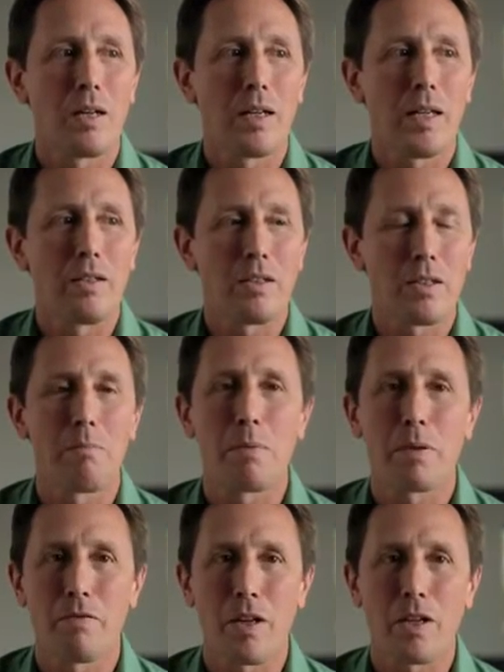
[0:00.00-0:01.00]
in some
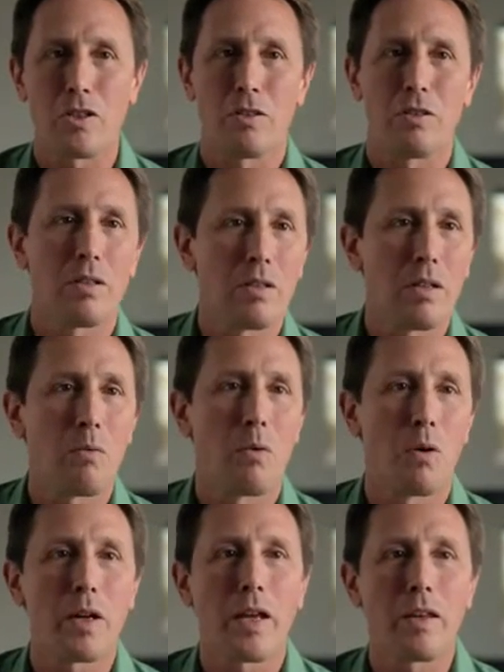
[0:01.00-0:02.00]
professions a
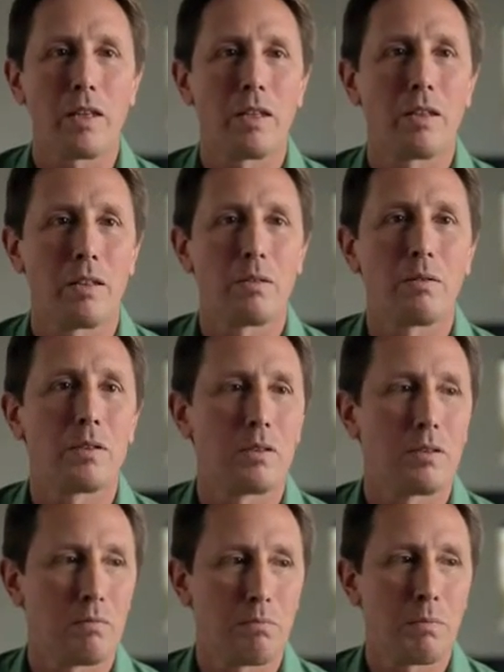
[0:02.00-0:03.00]
work ethic that
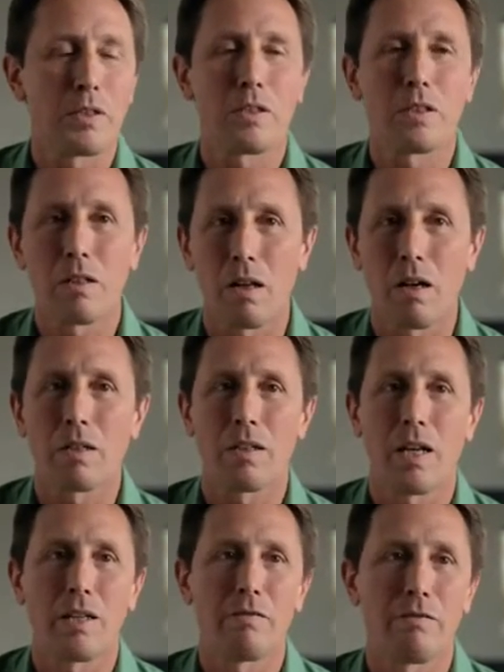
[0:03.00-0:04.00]
was punch the clock
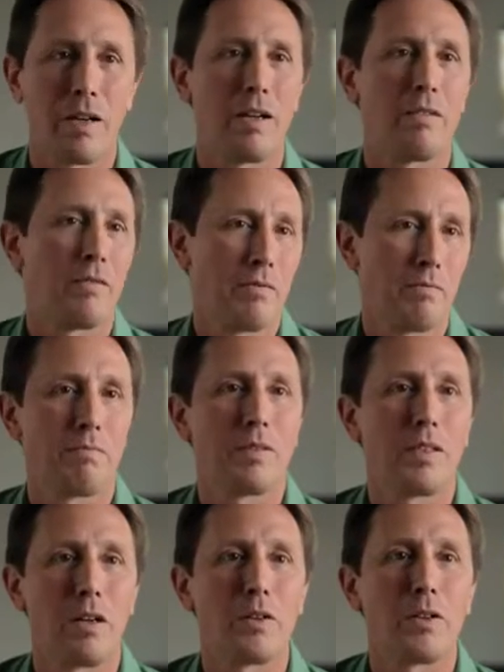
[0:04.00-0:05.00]
9 to 5
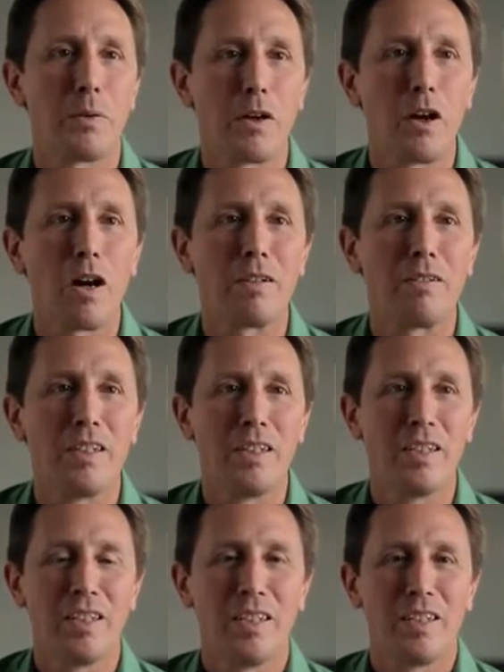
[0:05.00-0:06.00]
and you were gone.
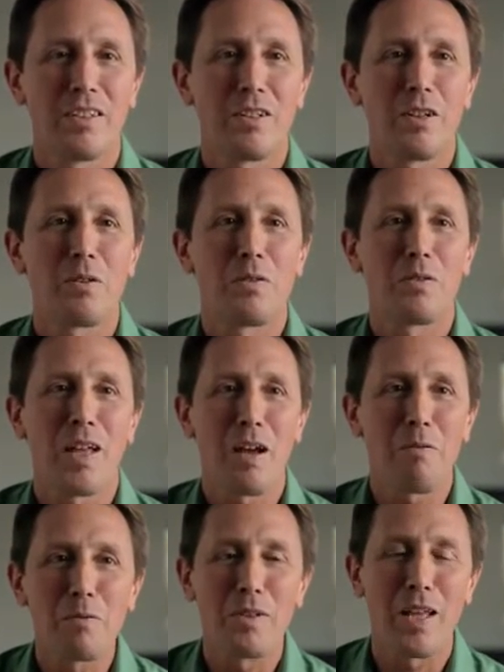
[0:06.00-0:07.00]
So
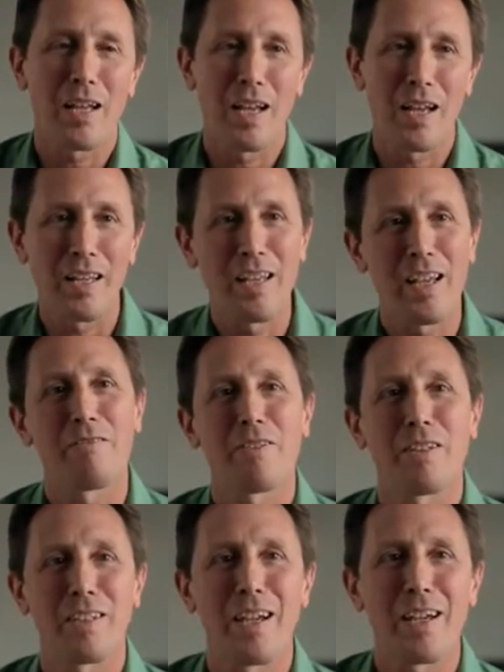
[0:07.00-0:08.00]
that kind of, you have
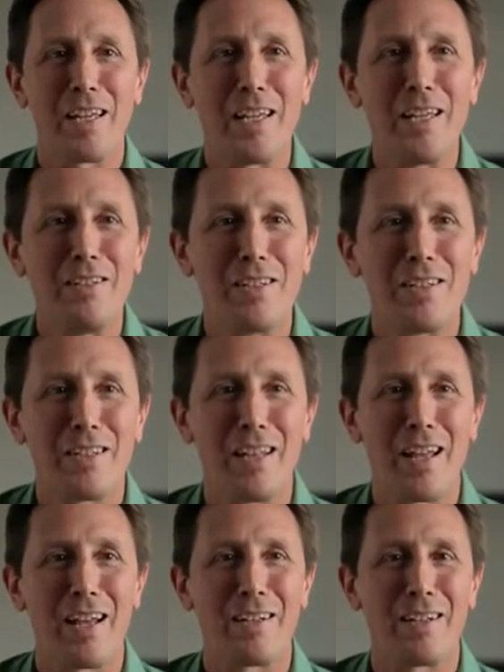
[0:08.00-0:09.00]
to kind of ease into
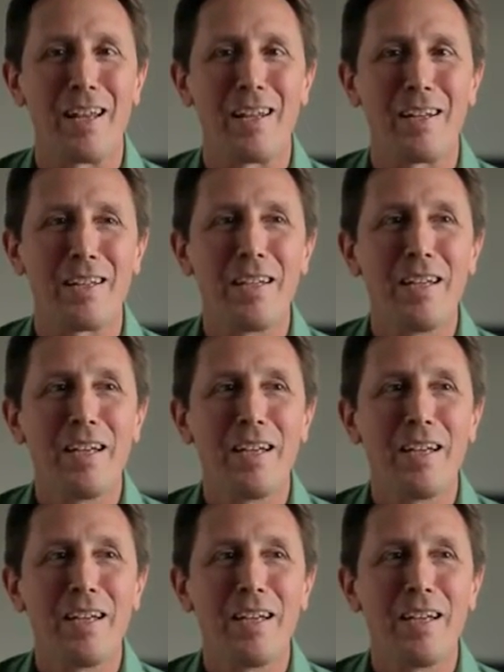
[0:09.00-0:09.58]
that. And